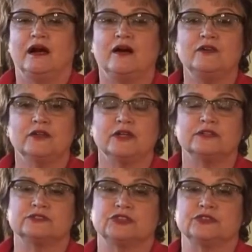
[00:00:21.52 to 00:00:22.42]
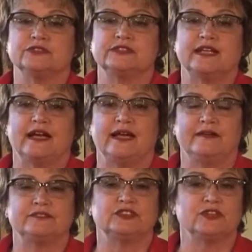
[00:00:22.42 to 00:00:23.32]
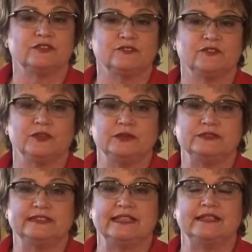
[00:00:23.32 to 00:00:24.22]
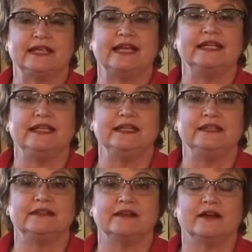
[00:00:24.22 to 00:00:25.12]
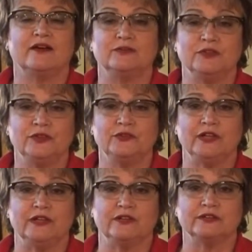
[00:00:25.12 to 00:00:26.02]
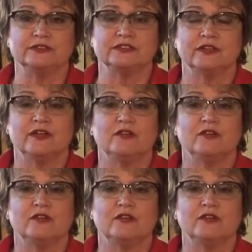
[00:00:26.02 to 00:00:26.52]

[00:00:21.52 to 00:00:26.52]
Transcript: All cultures have certain foods that they eat on New Year's